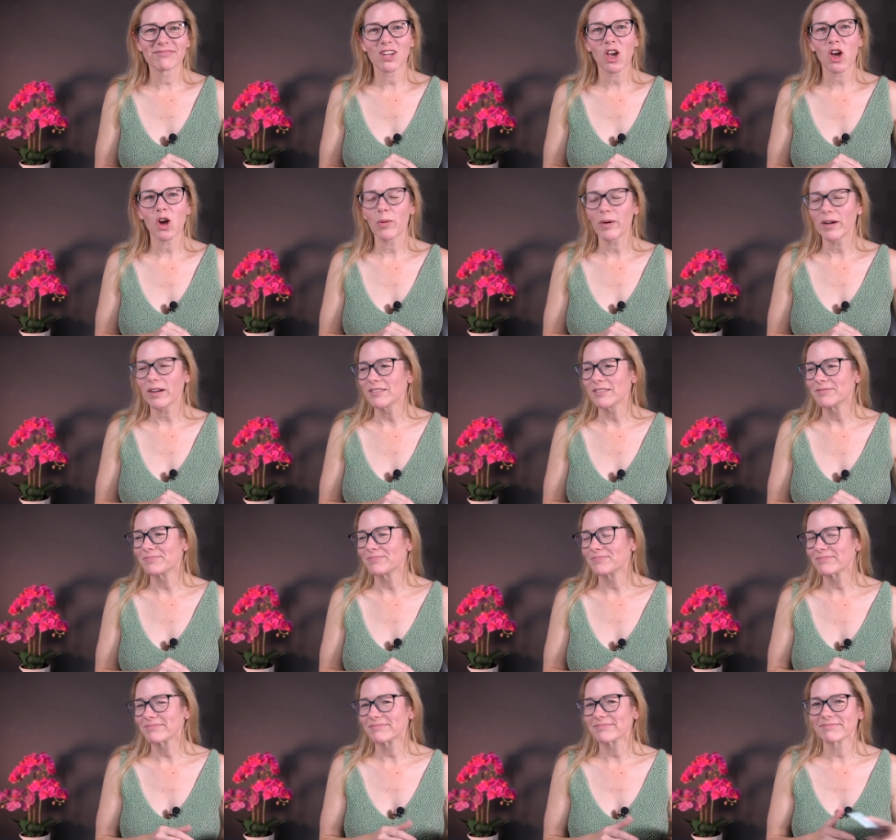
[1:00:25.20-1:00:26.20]
well.
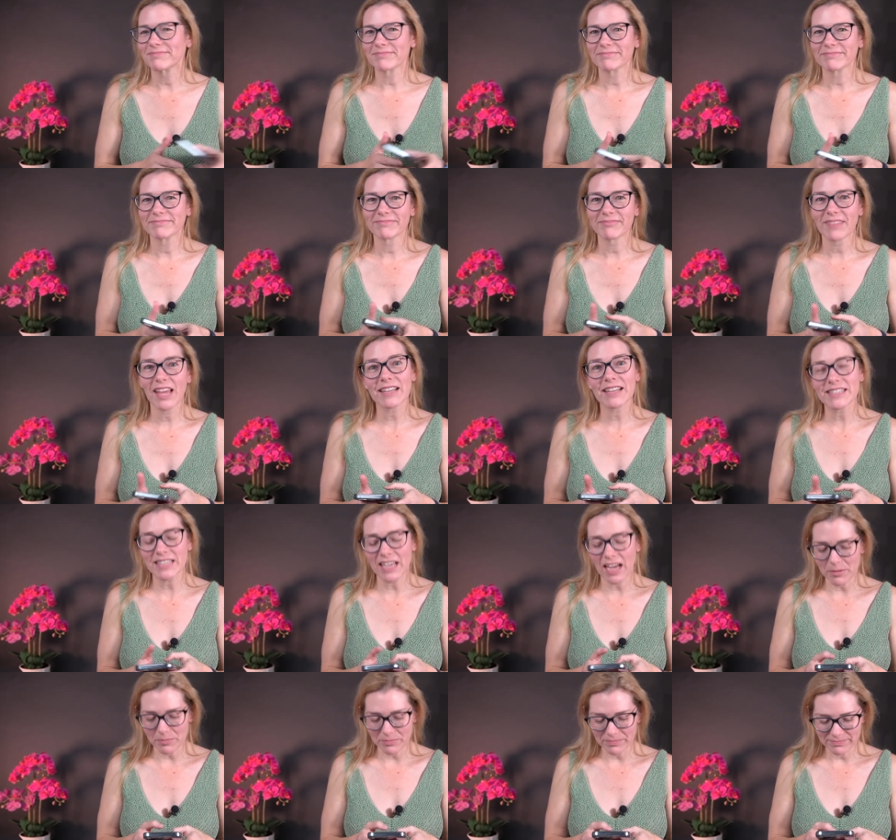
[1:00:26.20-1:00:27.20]
Next
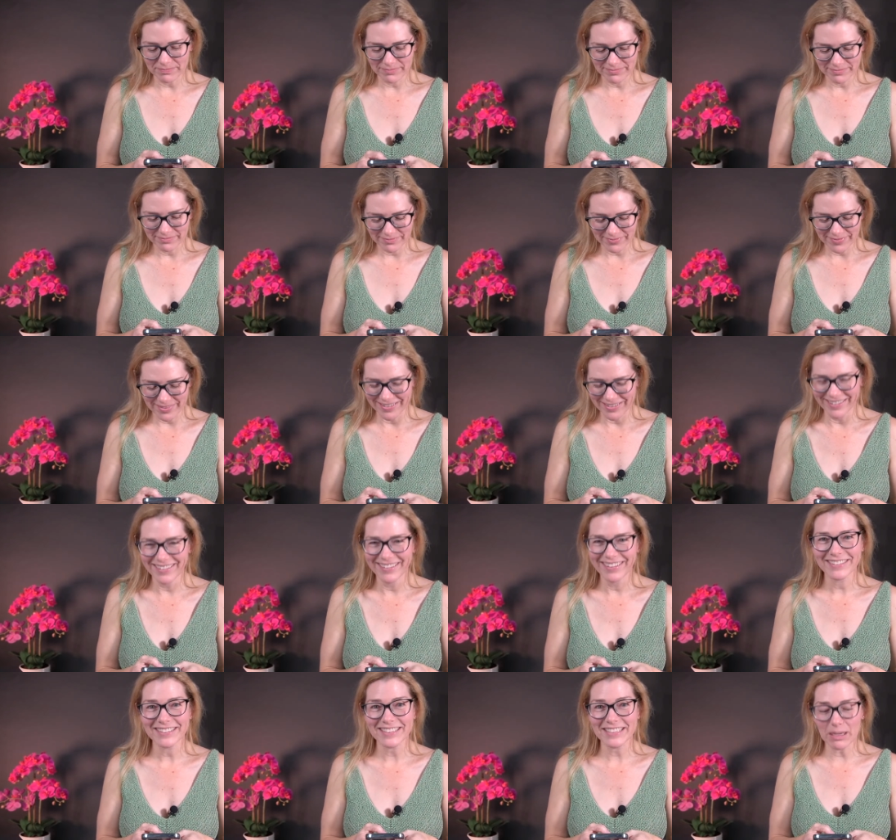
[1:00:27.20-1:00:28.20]
time.
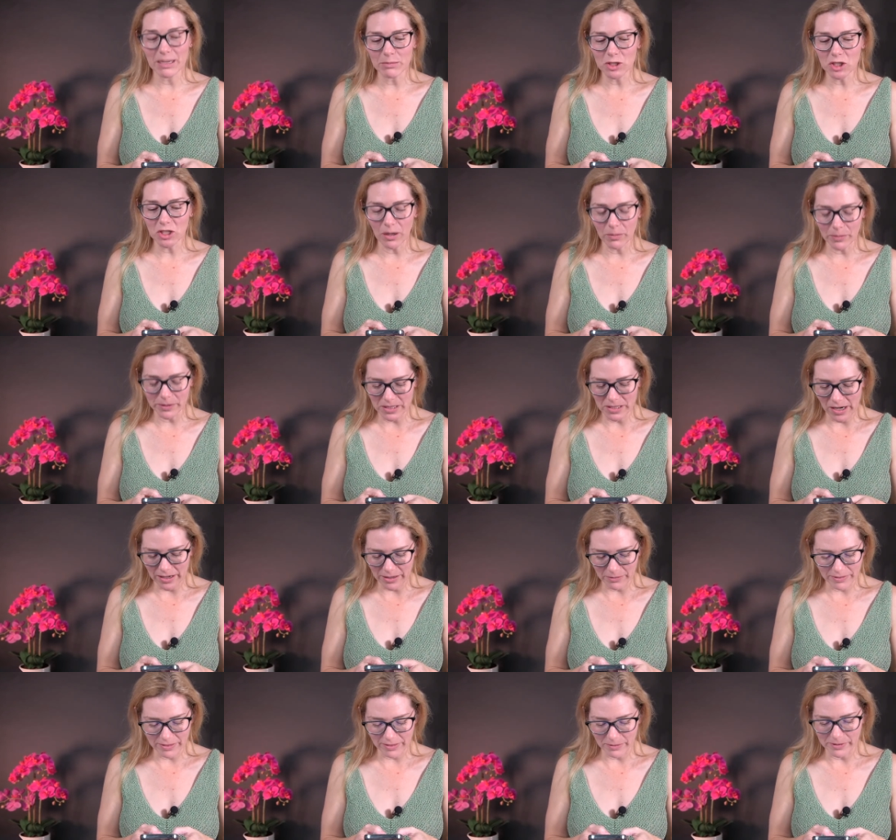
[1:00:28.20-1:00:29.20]
Because I'm sure I'll be talking
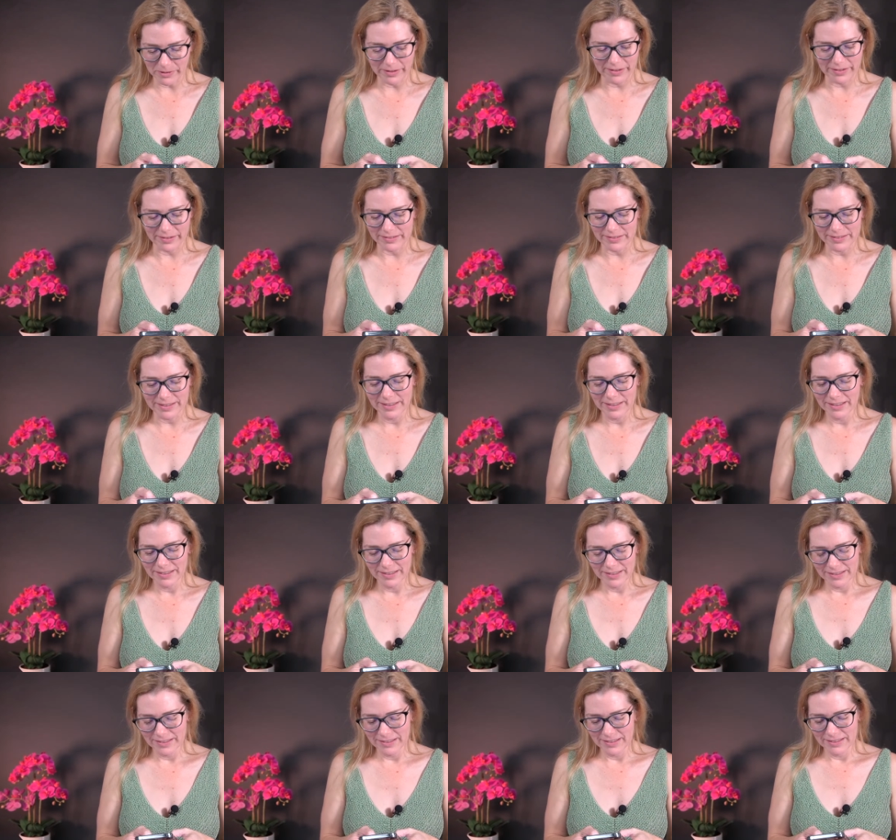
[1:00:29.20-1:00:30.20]
with them again.
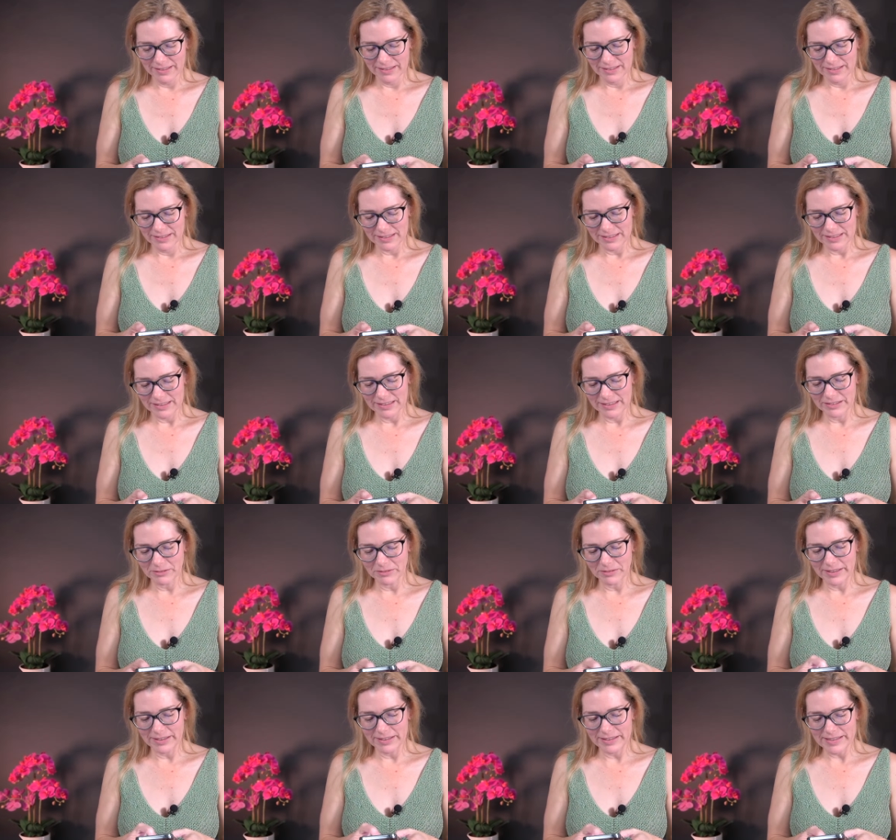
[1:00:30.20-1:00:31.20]
Gee
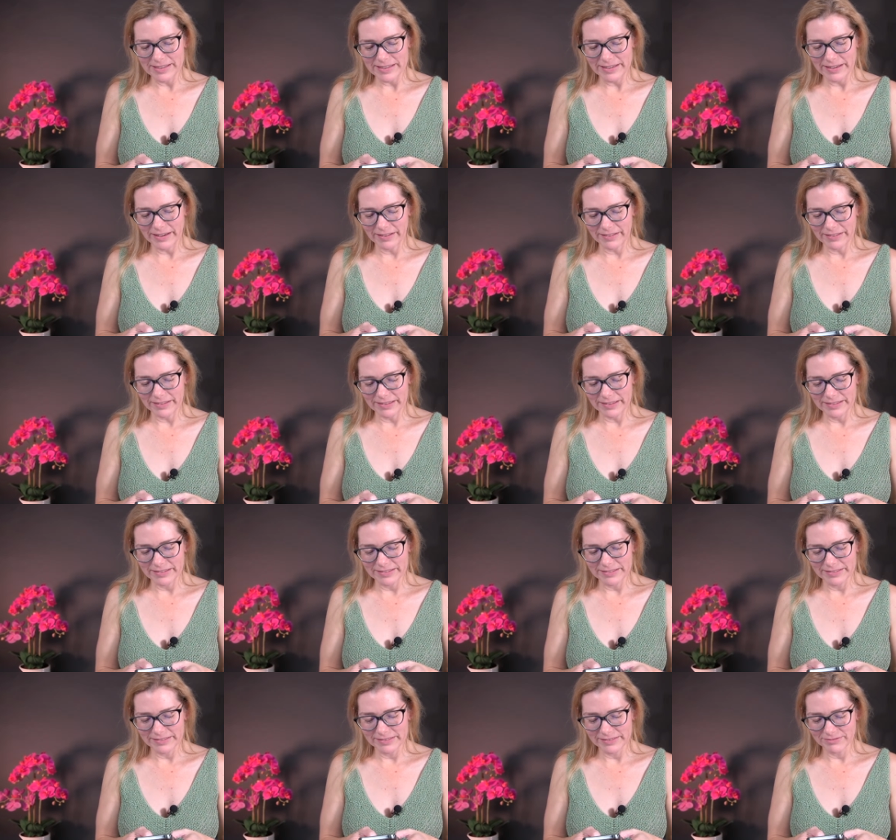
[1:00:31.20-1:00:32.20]
whiz, Kelly.
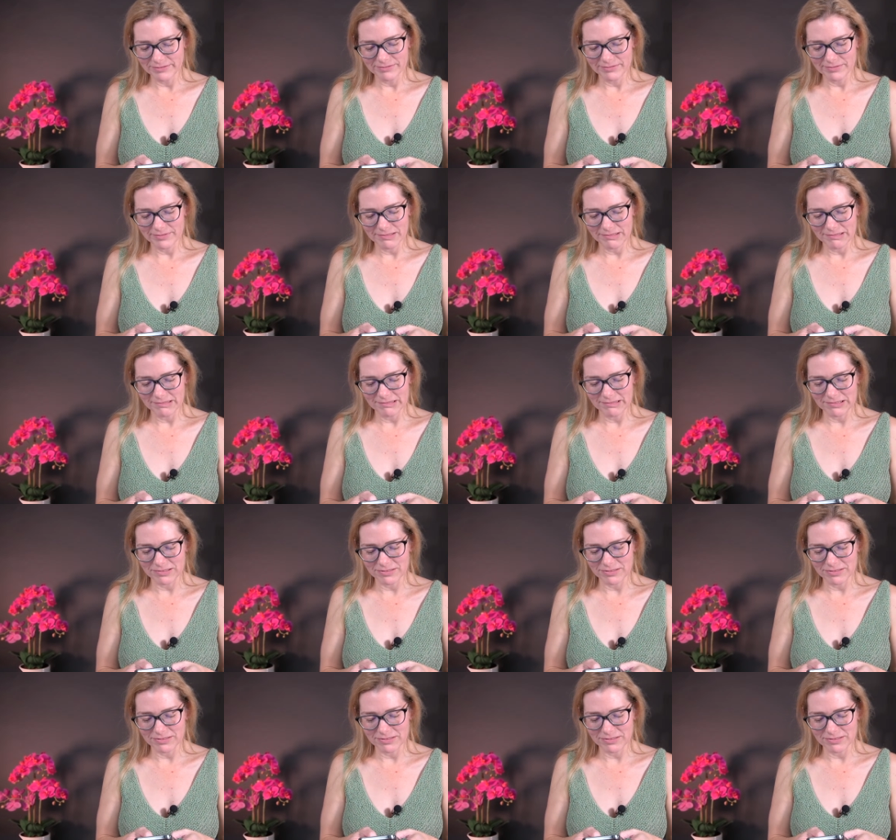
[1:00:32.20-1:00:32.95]
Whew.